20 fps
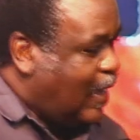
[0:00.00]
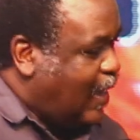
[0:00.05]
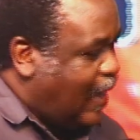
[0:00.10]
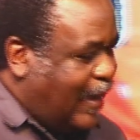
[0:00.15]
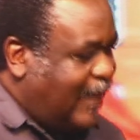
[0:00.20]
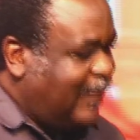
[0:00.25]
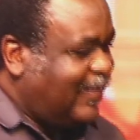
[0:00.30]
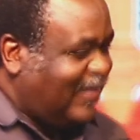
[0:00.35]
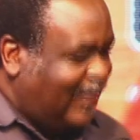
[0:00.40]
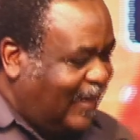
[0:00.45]

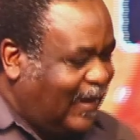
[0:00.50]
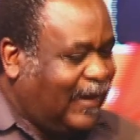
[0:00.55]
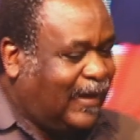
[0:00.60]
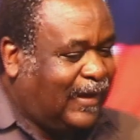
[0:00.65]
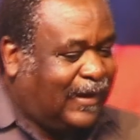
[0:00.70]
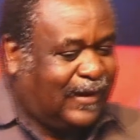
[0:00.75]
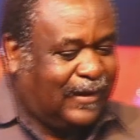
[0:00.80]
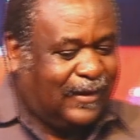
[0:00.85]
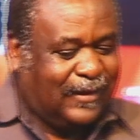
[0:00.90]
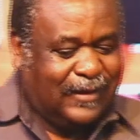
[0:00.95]
I
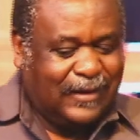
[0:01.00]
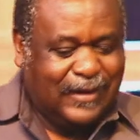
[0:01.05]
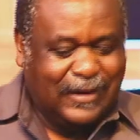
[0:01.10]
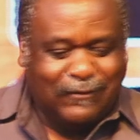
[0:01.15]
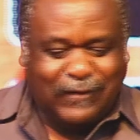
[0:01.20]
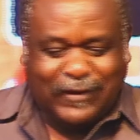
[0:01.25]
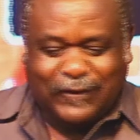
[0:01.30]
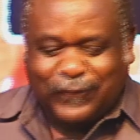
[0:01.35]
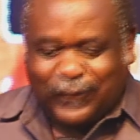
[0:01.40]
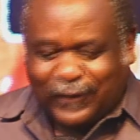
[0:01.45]
think
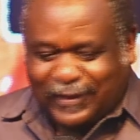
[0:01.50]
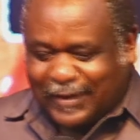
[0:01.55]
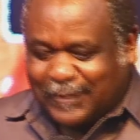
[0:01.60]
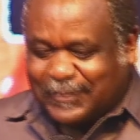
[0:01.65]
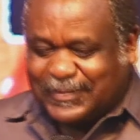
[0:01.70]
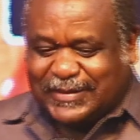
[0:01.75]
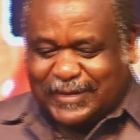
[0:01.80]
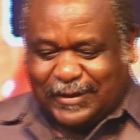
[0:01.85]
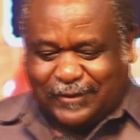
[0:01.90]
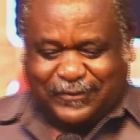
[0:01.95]
even for
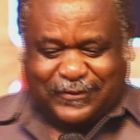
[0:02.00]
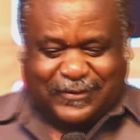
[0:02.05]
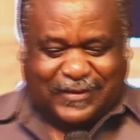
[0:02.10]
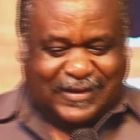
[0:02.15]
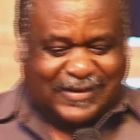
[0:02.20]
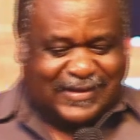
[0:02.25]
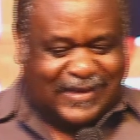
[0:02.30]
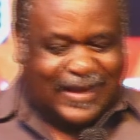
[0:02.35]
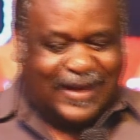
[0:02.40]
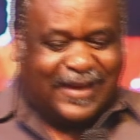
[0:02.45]
themselves, they
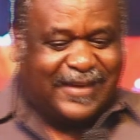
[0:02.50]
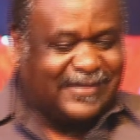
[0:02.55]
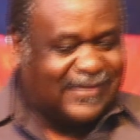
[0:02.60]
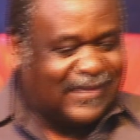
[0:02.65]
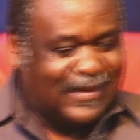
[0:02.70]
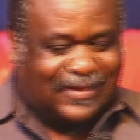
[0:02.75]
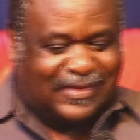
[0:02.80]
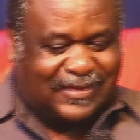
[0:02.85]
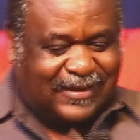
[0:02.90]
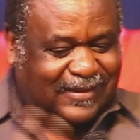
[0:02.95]
realize
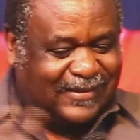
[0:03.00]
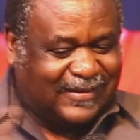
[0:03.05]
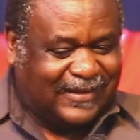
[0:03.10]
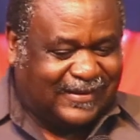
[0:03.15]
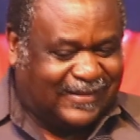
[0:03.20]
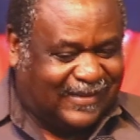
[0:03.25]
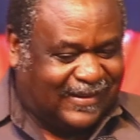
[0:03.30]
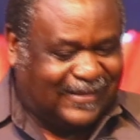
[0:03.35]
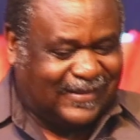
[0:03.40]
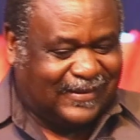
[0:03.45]
that things are
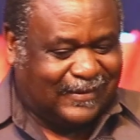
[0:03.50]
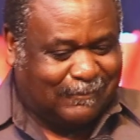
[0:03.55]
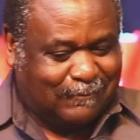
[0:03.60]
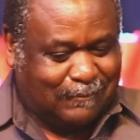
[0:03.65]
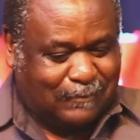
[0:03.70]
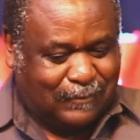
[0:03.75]
changing.